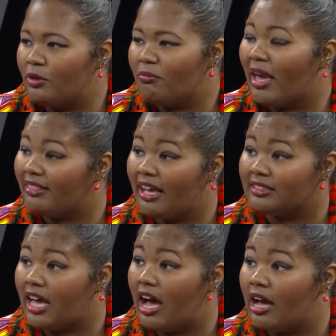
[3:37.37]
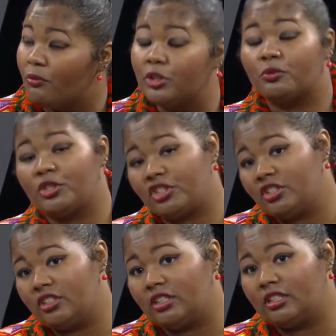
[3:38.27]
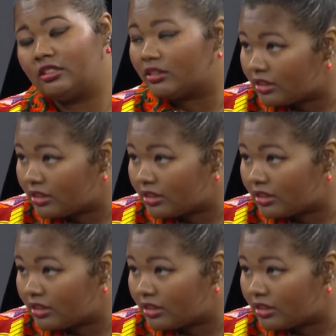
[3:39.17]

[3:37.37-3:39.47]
make that time, which we should.